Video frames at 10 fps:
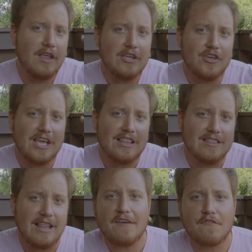that you
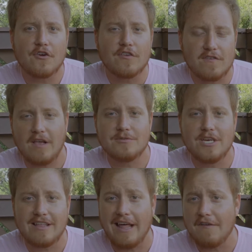can light for your
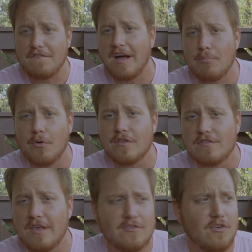subject at a
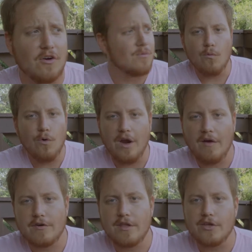5.6 or
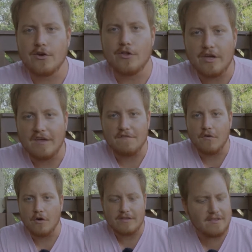whatever that you're looking
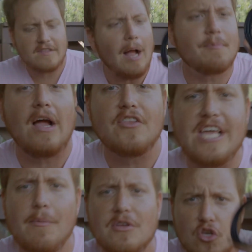for. This stops down
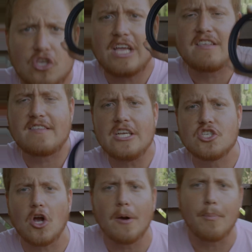the image so you can stay
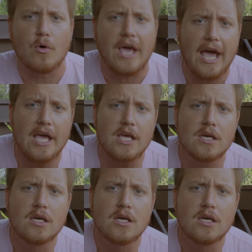sharp, okay?